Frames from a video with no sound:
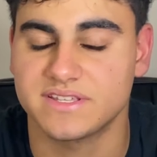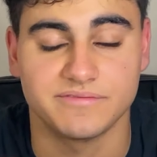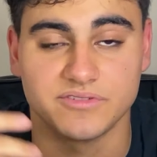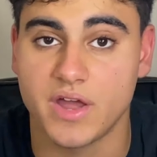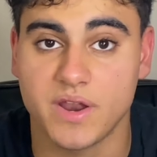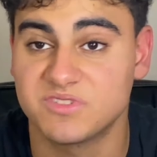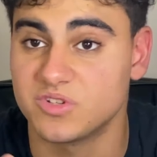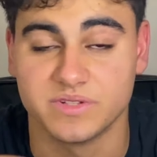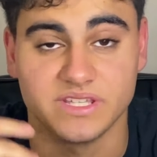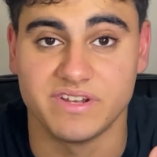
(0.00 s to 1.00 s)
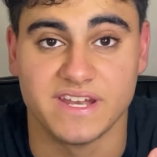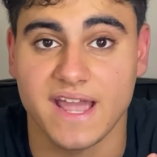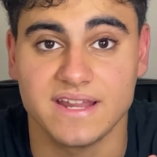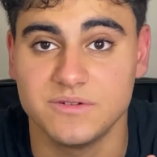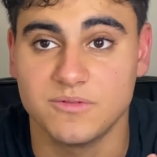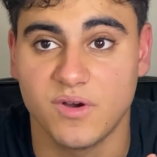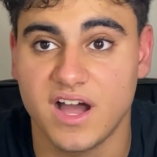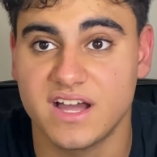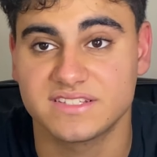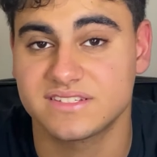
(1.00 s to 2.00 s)
have gone up to even 90
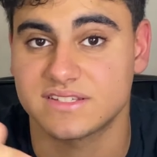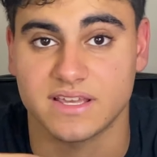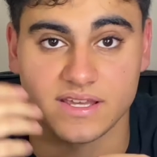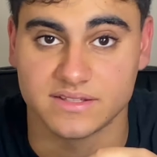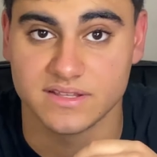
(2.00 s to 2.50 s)
watts and